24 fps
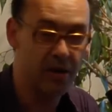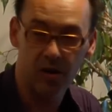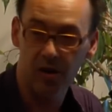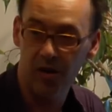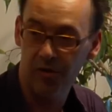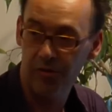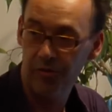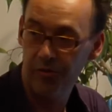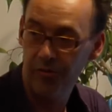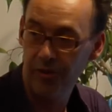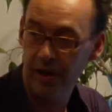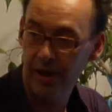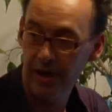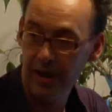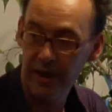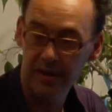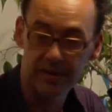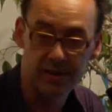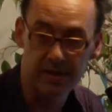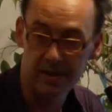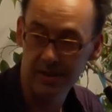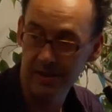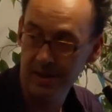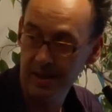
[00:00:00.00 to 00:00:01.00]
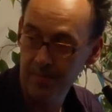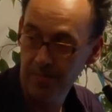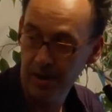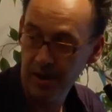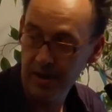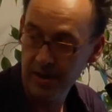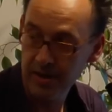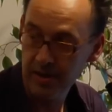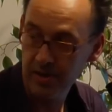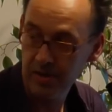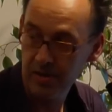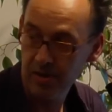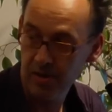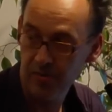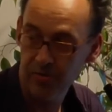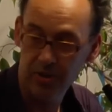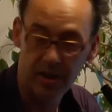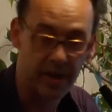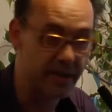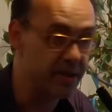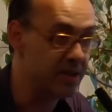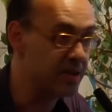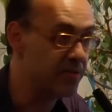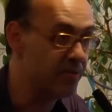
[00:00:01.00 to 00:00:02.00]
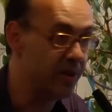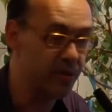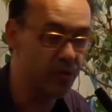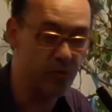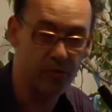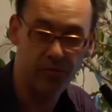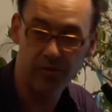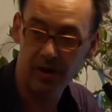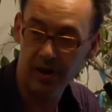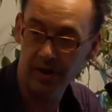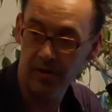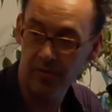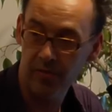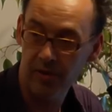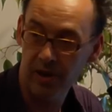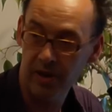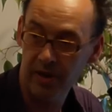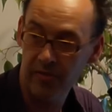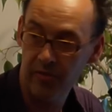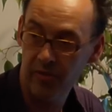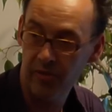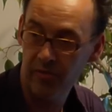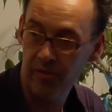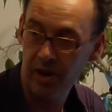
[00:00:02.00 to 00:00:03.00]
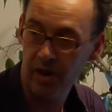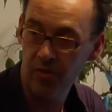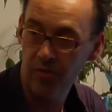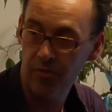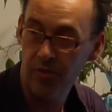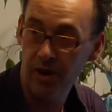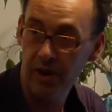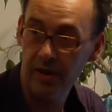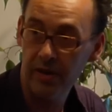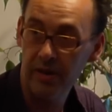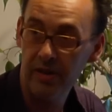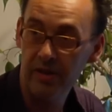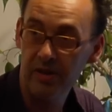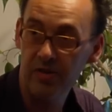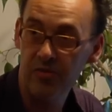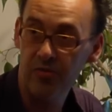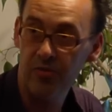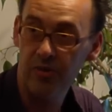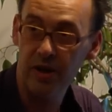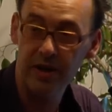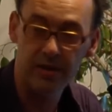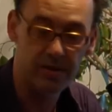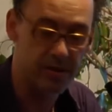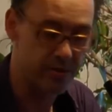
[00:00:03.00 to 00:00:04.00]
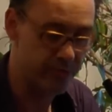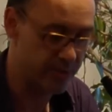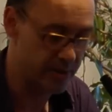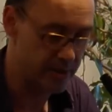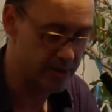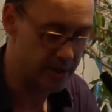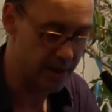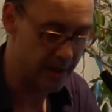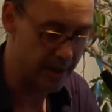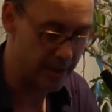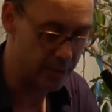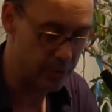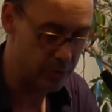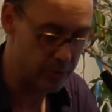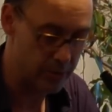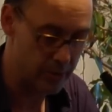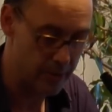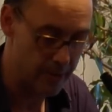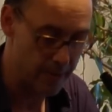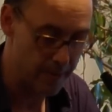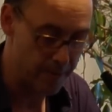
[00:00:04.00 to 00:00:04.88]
of Alexis Tsipras, of Yanis Varoufakis, friends of this house.